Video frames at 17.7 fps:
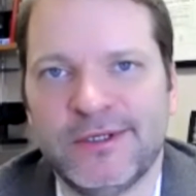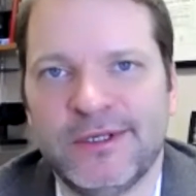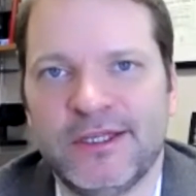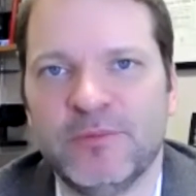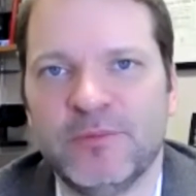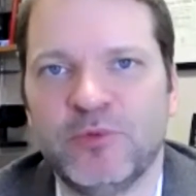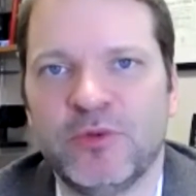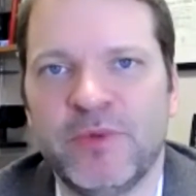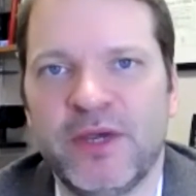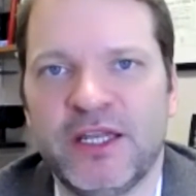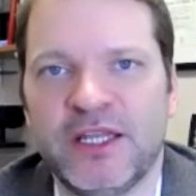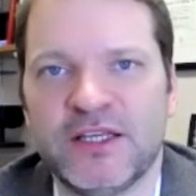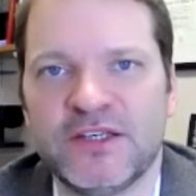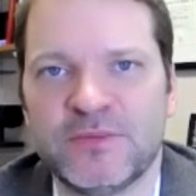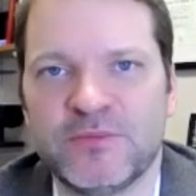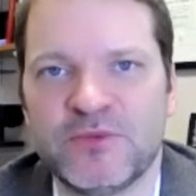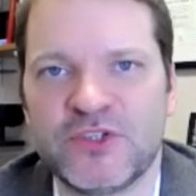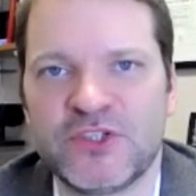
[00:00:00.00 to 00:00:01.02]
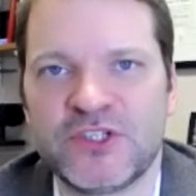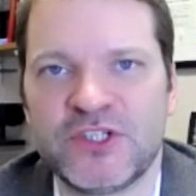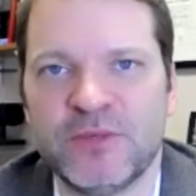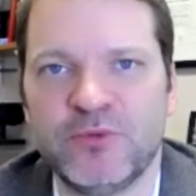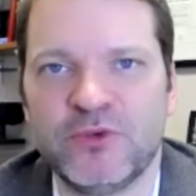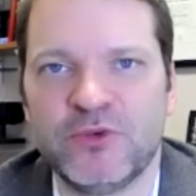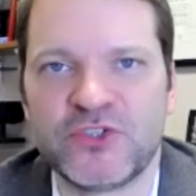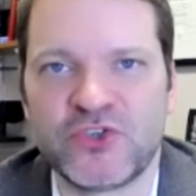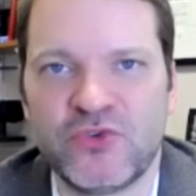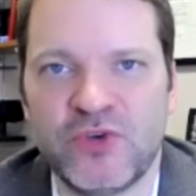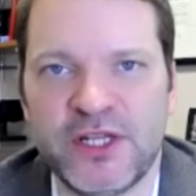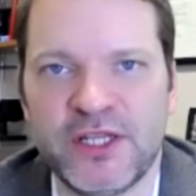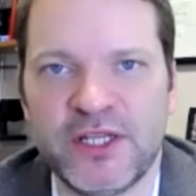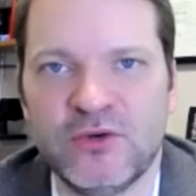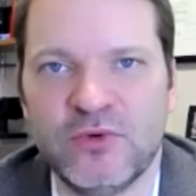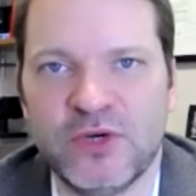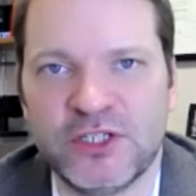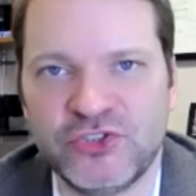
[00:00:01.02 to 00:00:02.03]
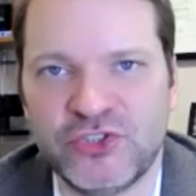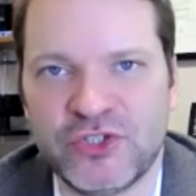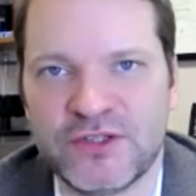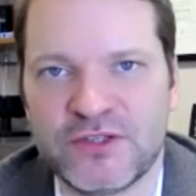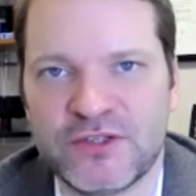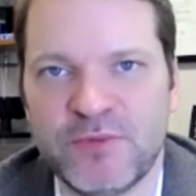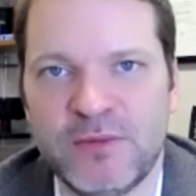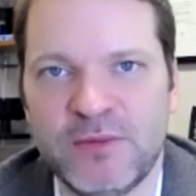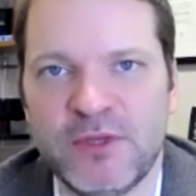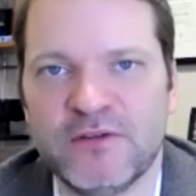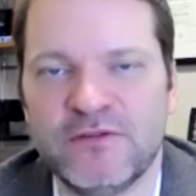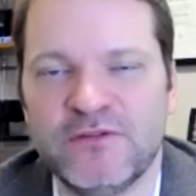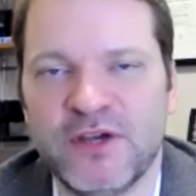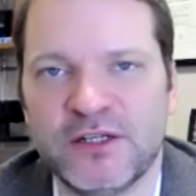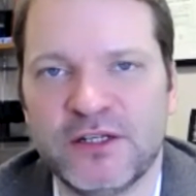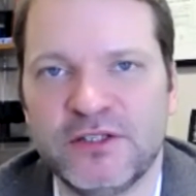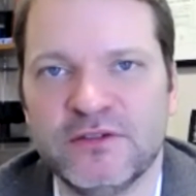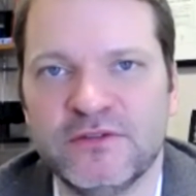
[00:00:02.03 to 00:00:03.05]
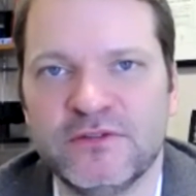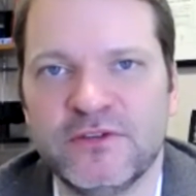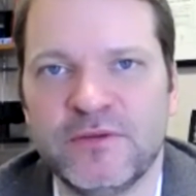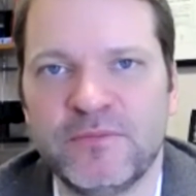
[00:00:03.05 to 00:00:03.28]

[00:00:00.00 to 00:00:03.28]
implementing some simple screening questions may be effective.